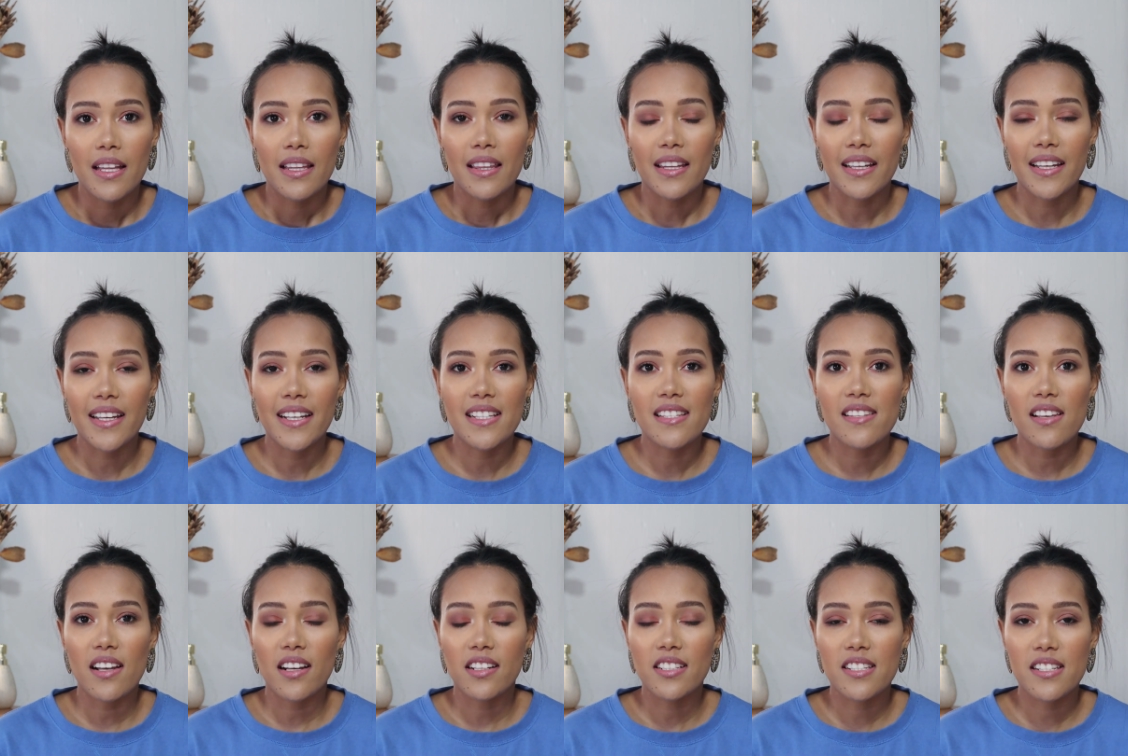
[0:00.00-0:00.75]
the
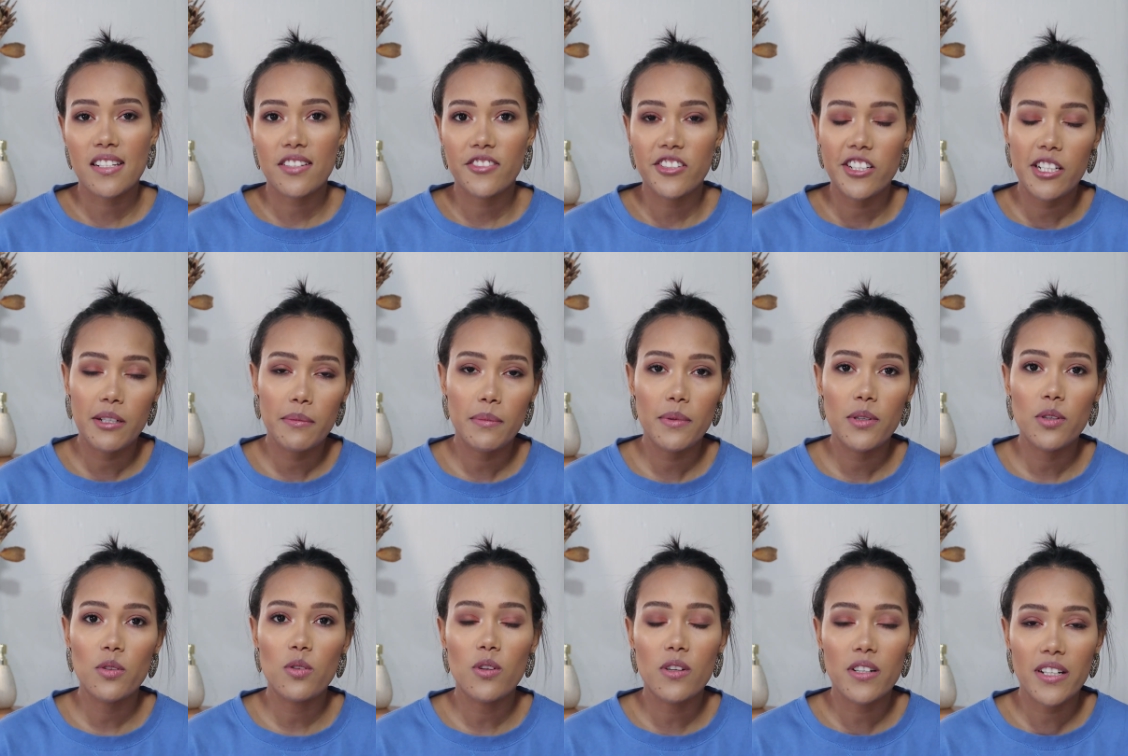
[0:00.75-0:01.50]
kids are
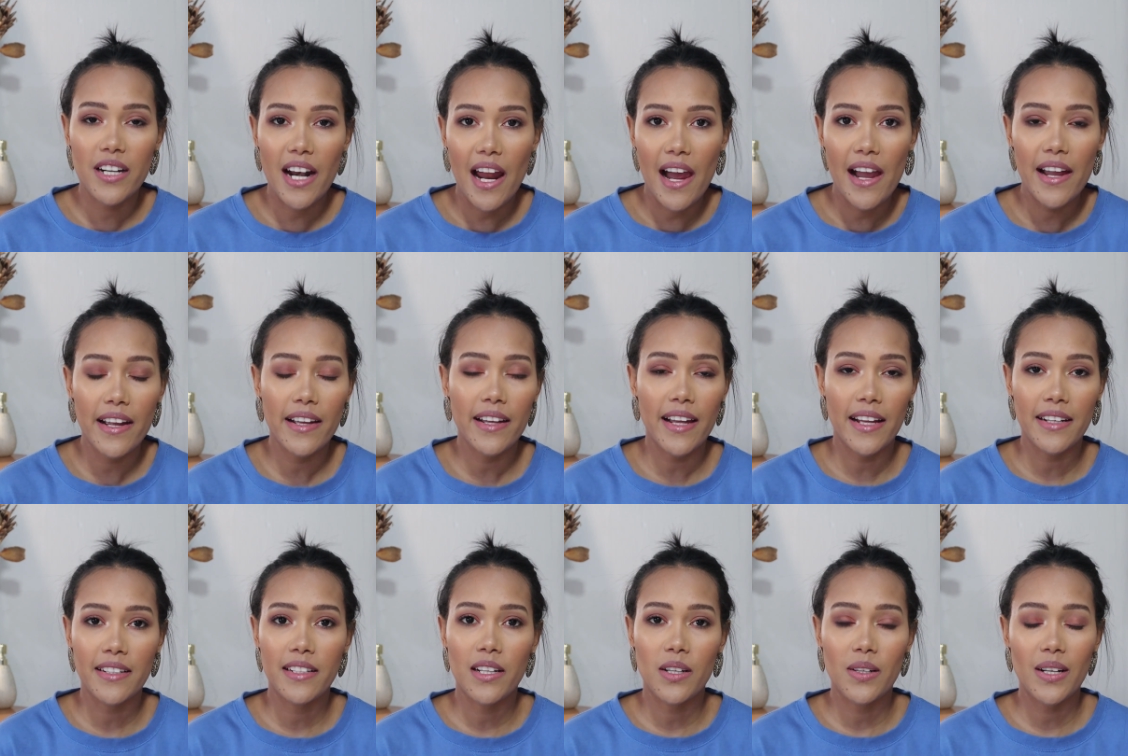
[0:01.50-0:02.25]
screaming or crying
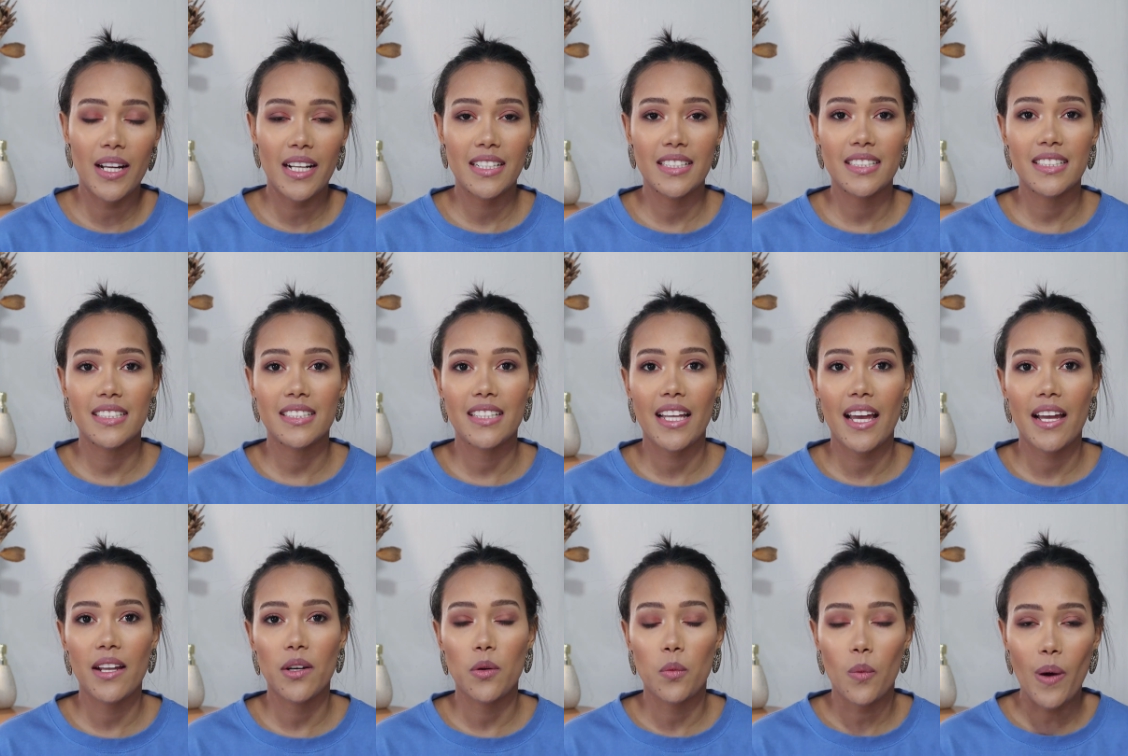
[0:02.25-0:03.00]
and don't
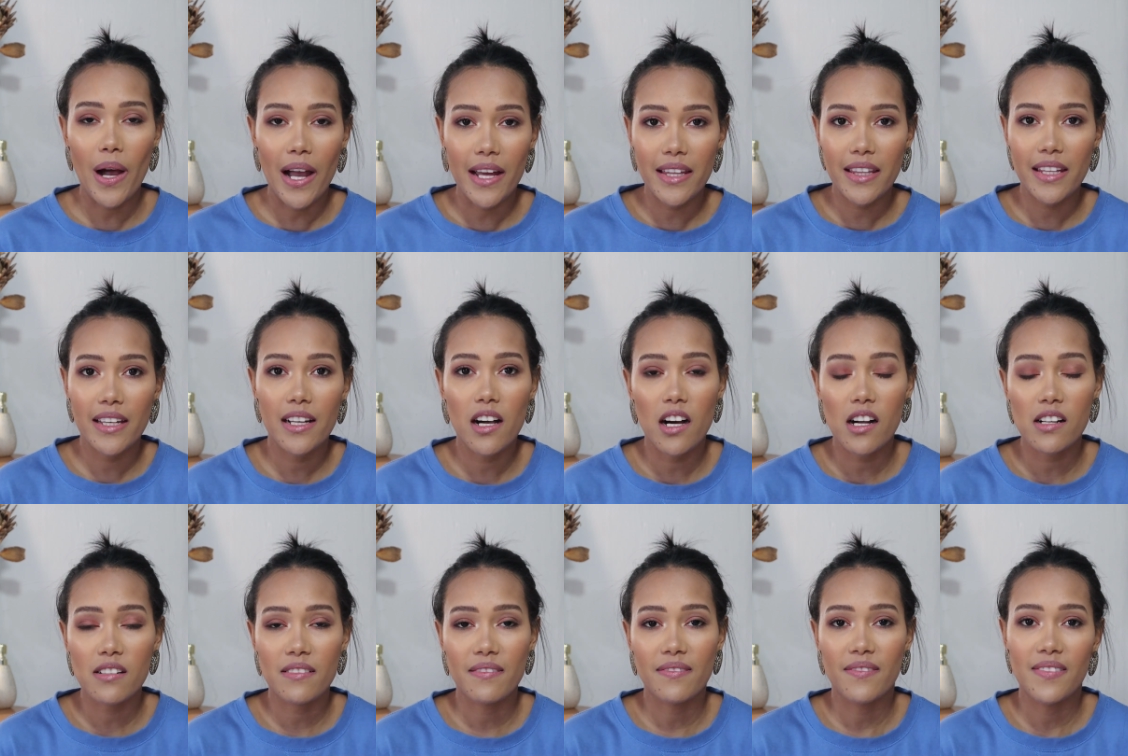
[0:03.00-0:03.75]
understand why they
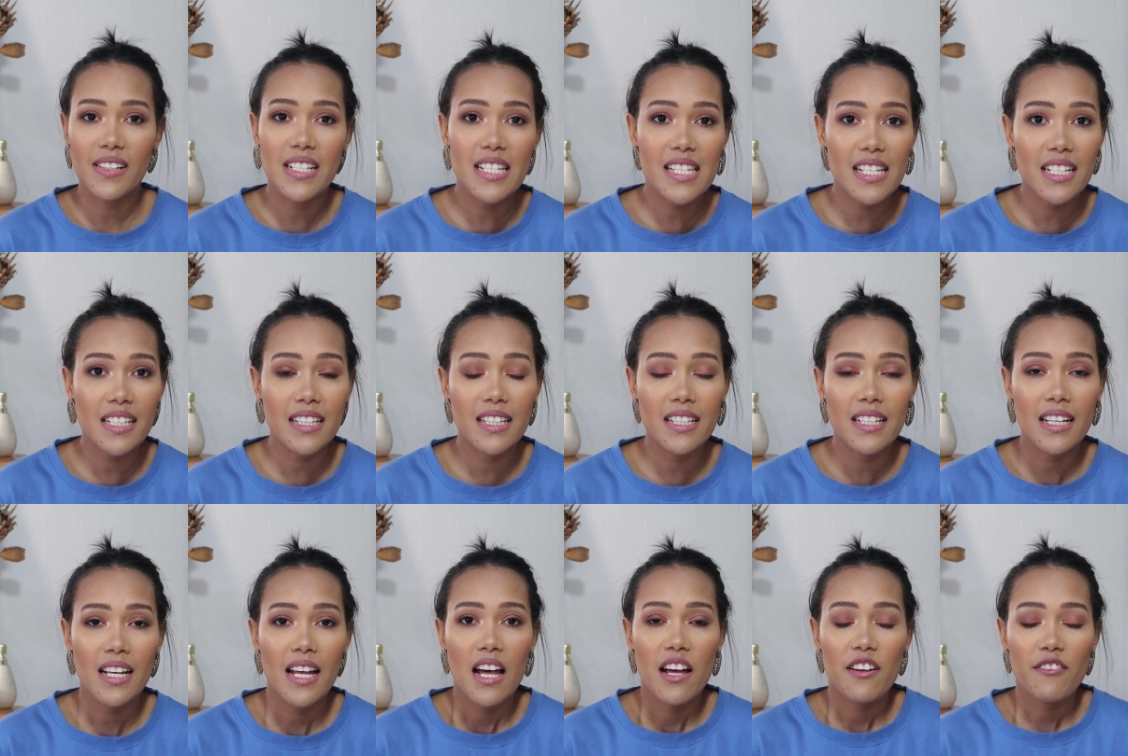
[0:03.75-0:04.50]
can't
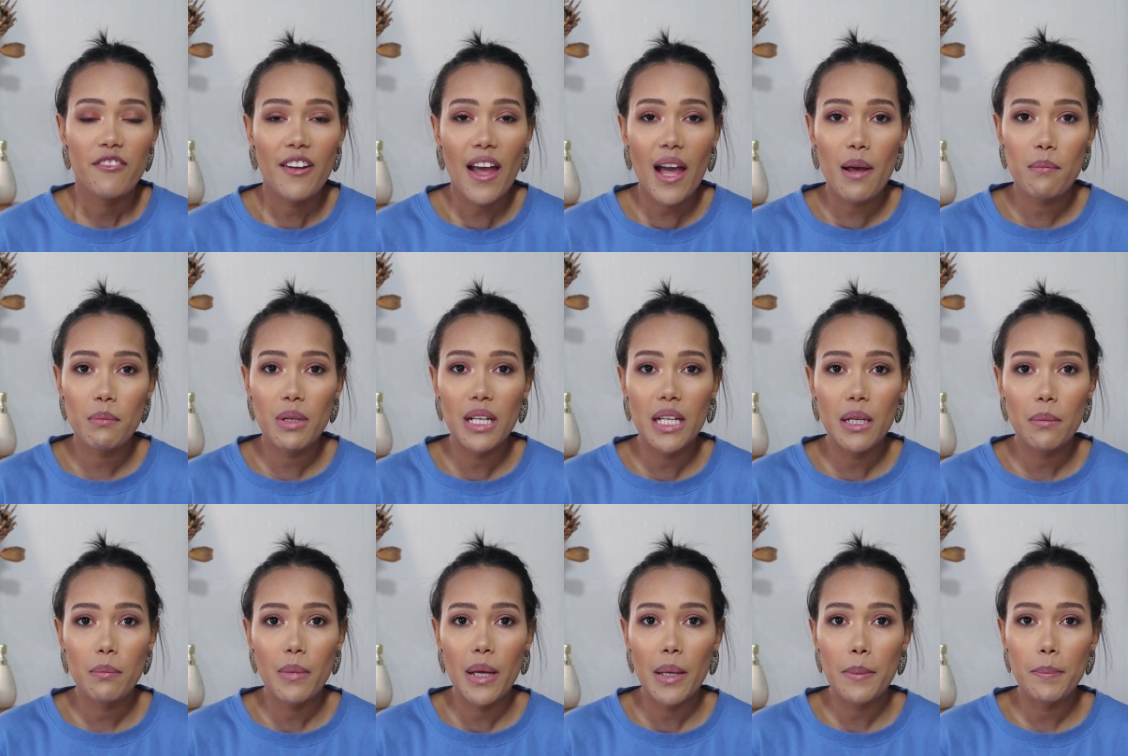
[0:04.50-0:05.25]
visit
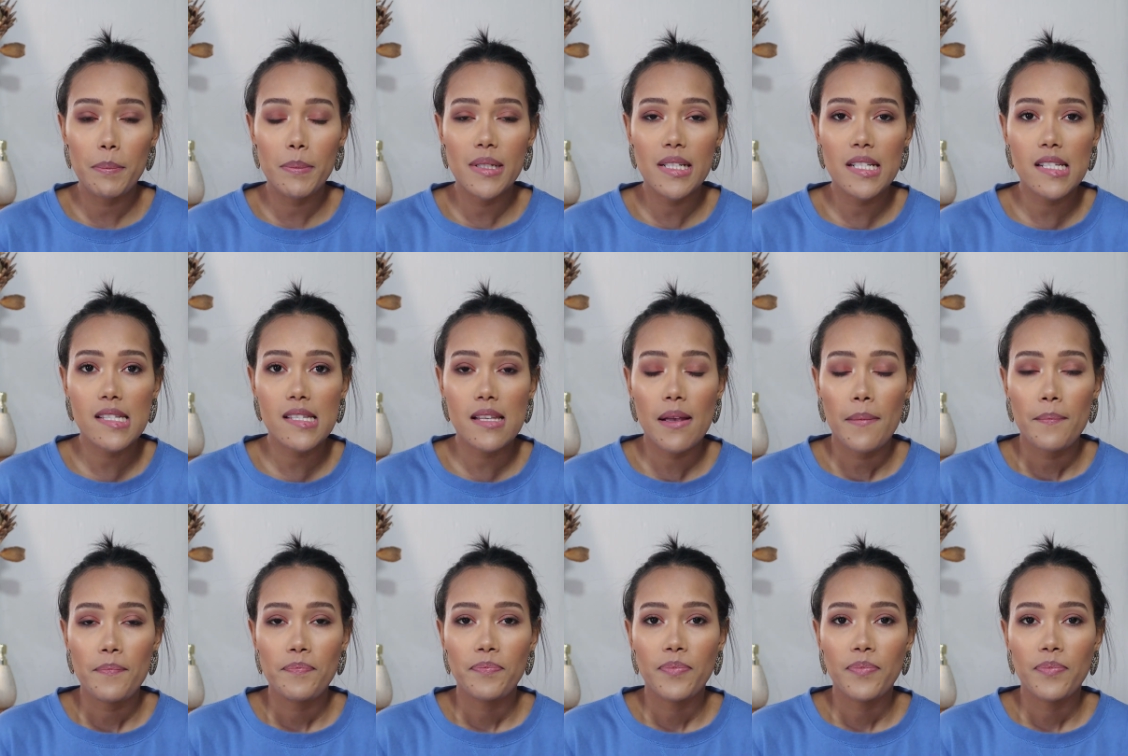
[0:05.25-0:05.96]
family members.